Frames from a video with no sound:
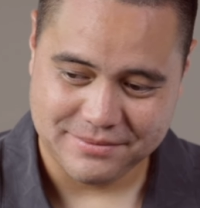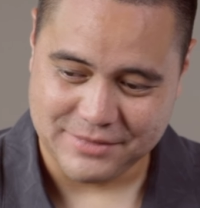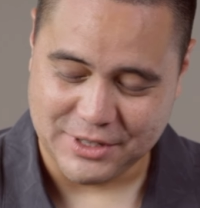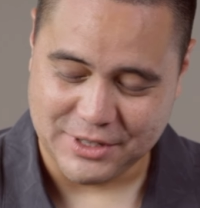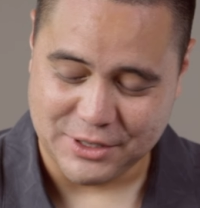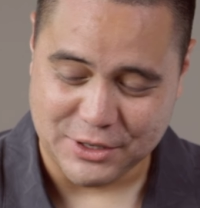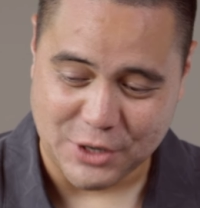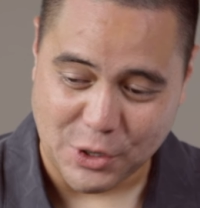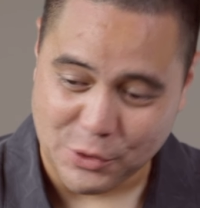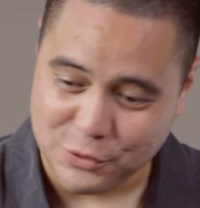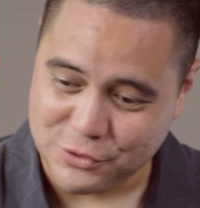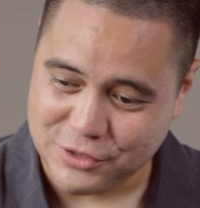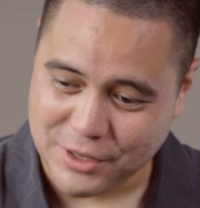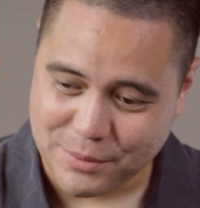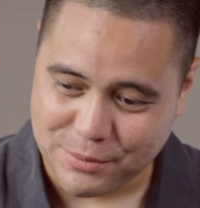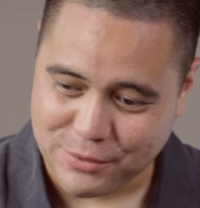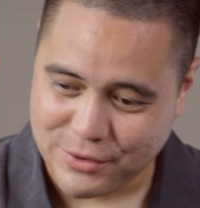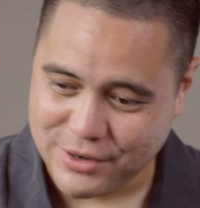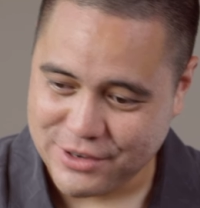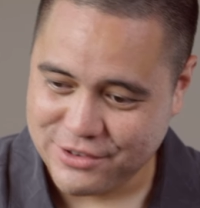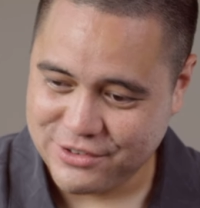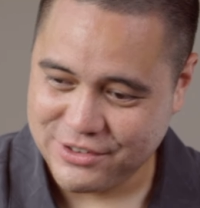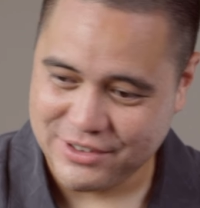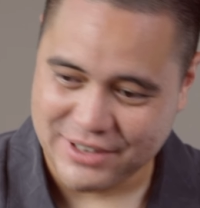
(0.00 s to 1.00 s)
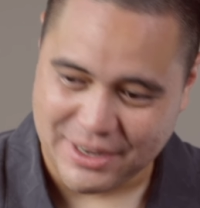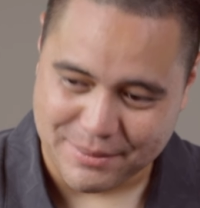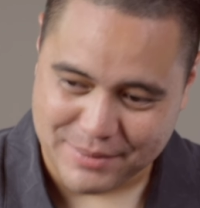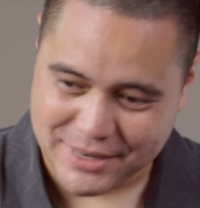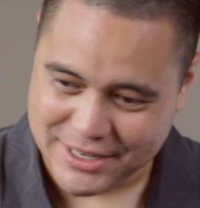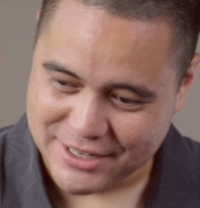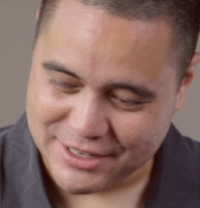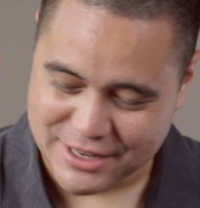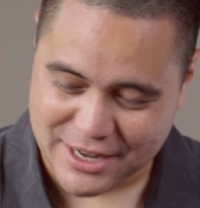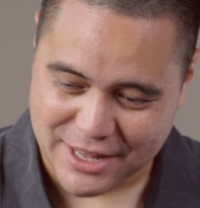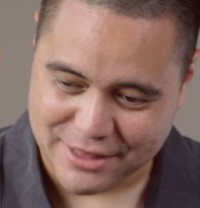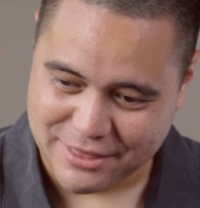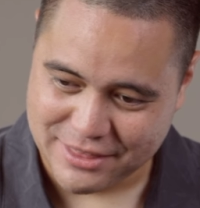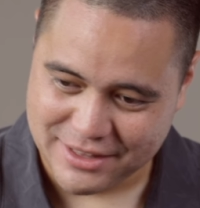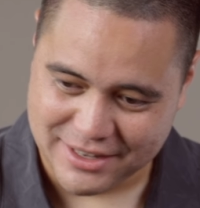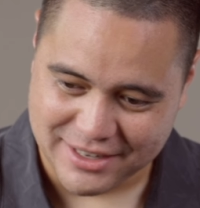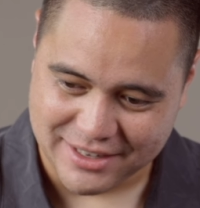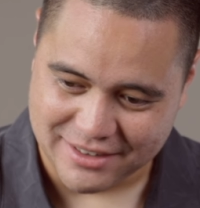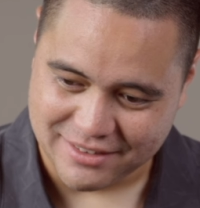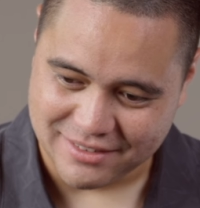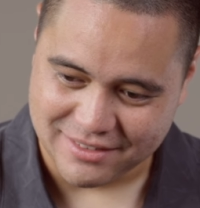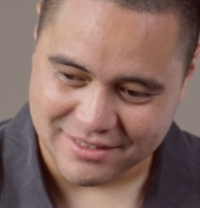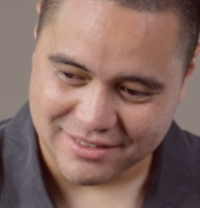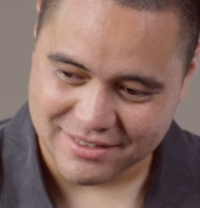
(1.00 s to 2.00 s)
The note separation, I mean,
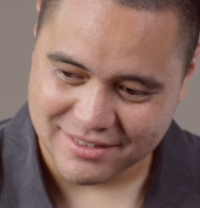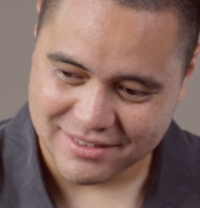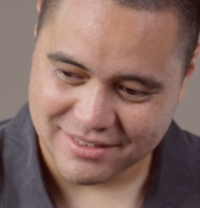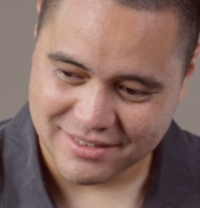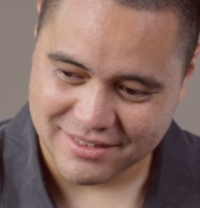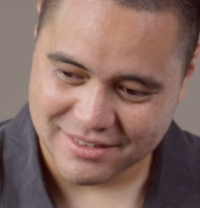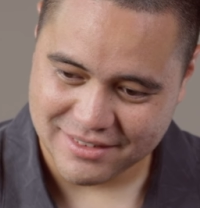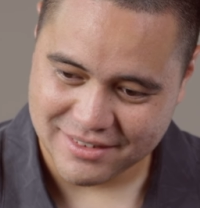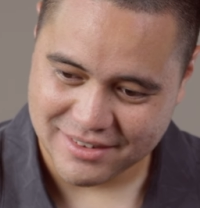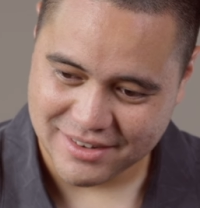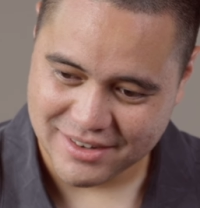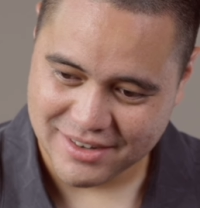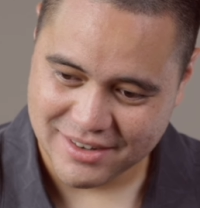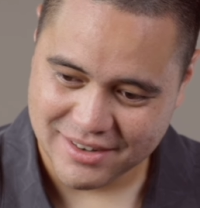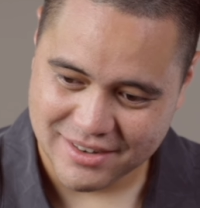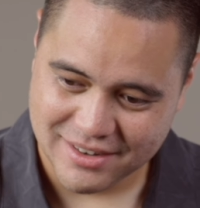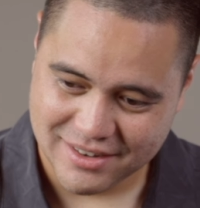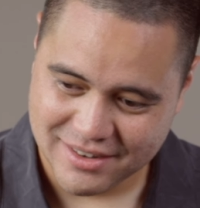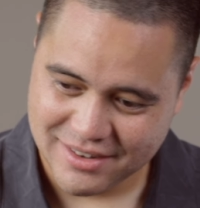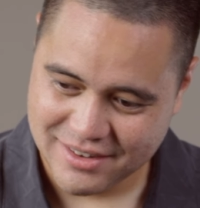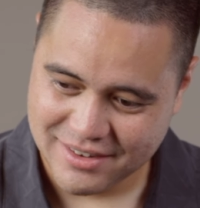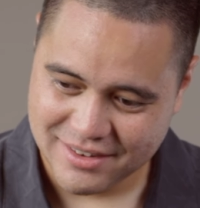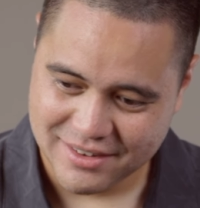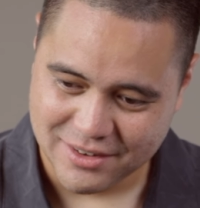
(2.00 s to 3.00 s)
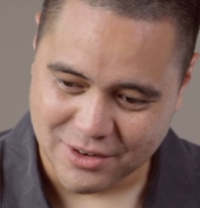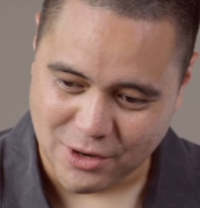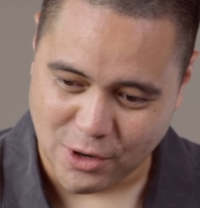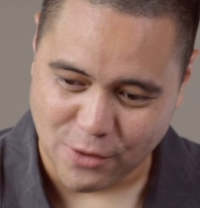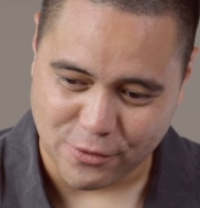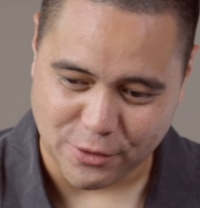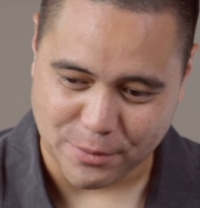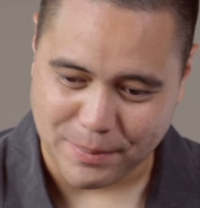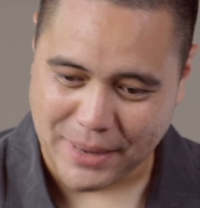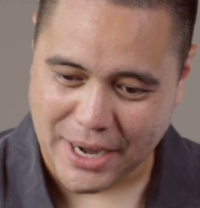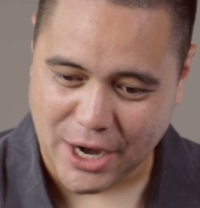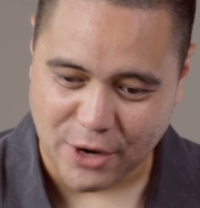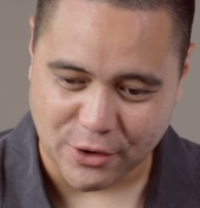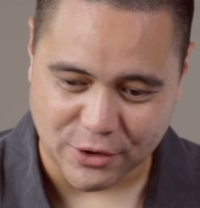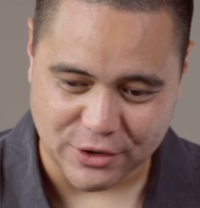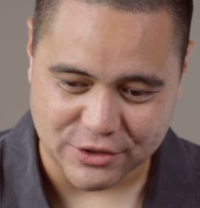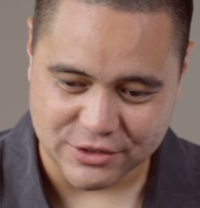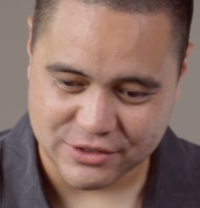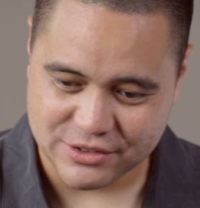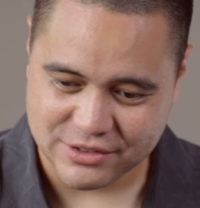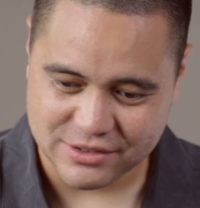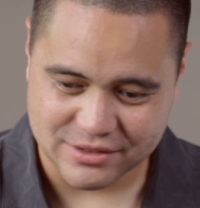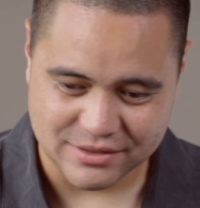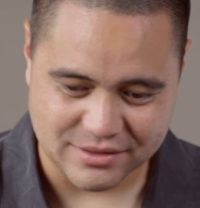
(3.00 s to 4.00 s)
nothing
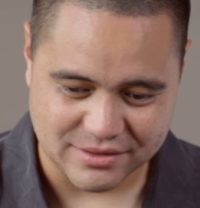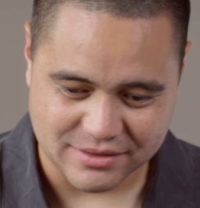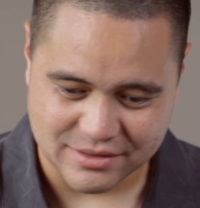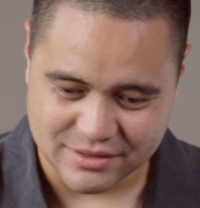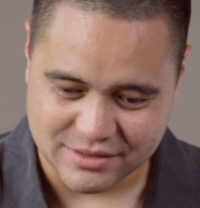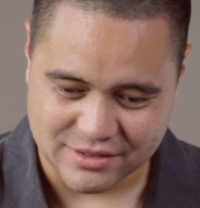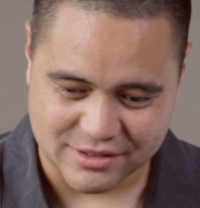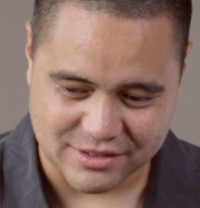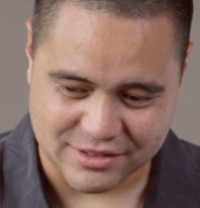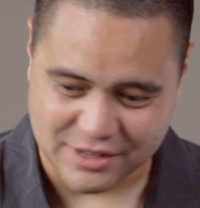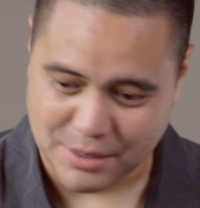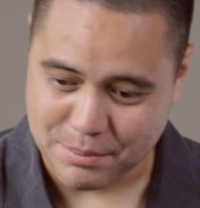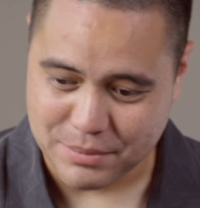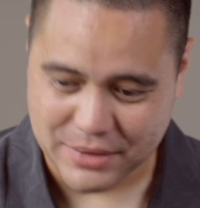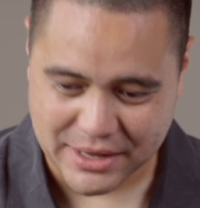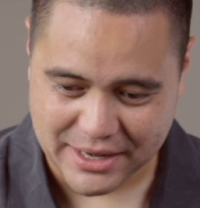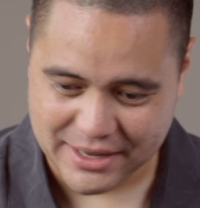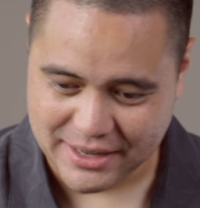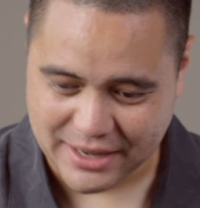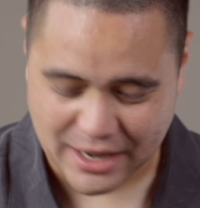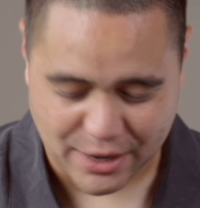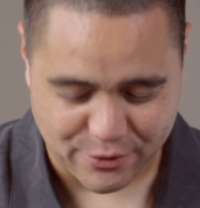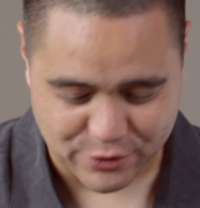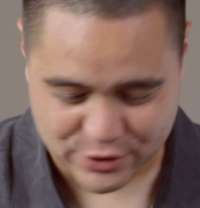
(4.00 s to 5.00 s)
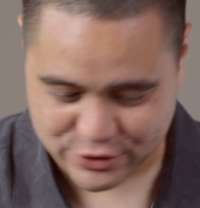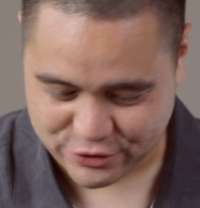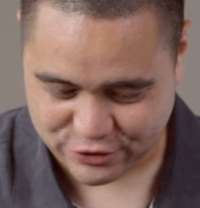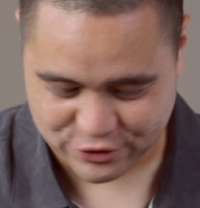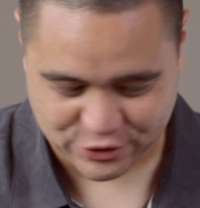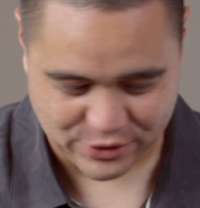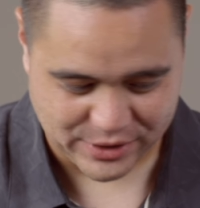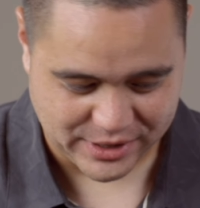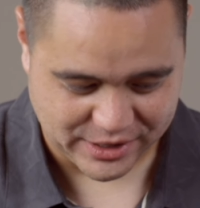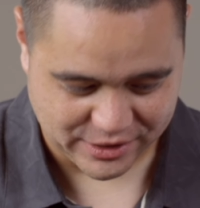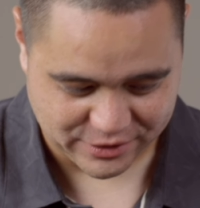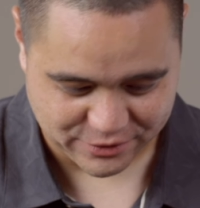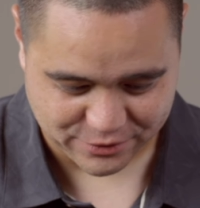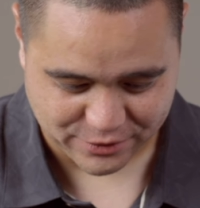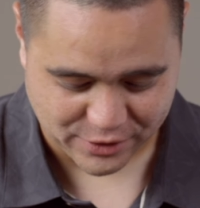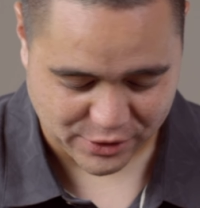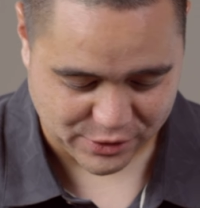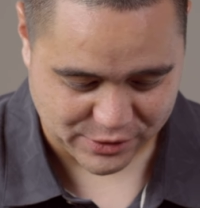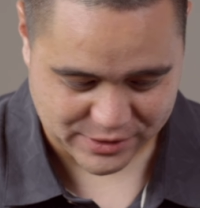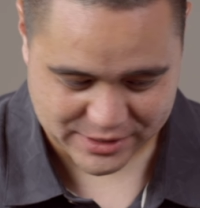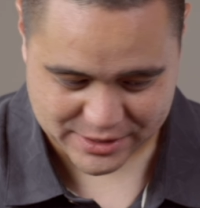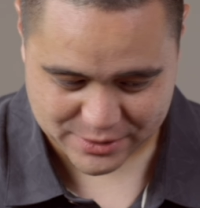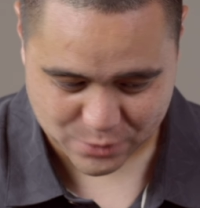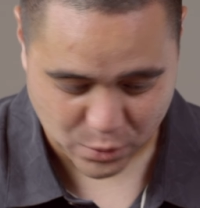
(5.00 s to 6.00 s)
overpowers something. Every string is
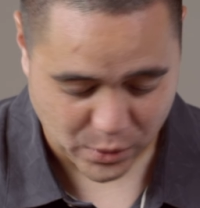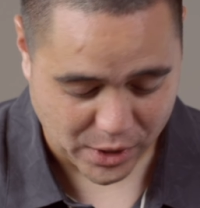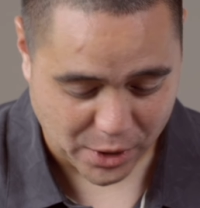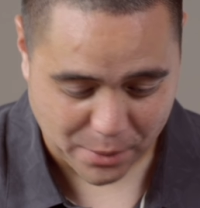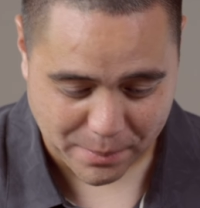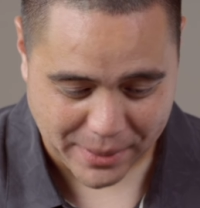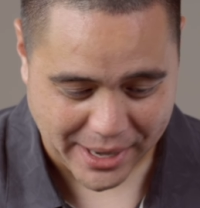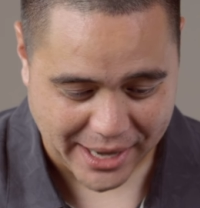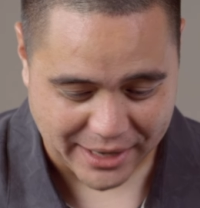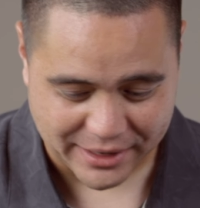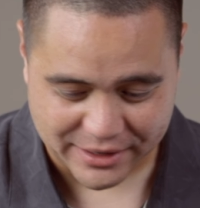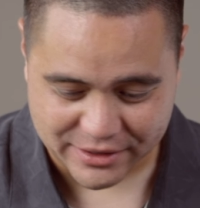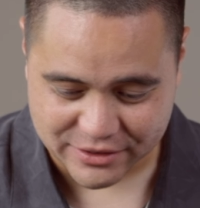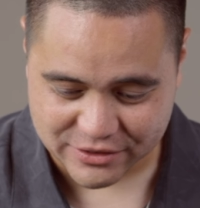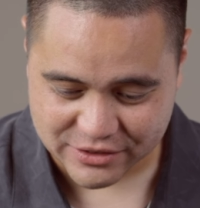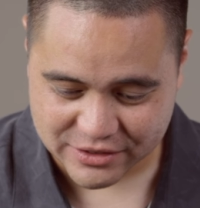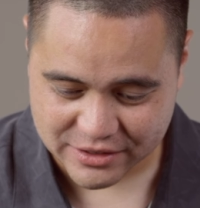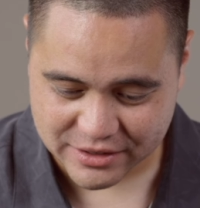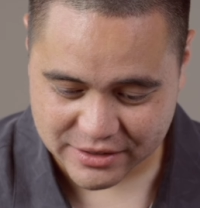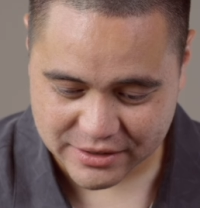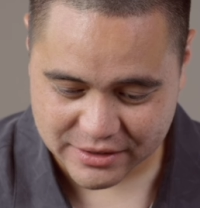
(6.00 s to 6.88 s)
very well balanced.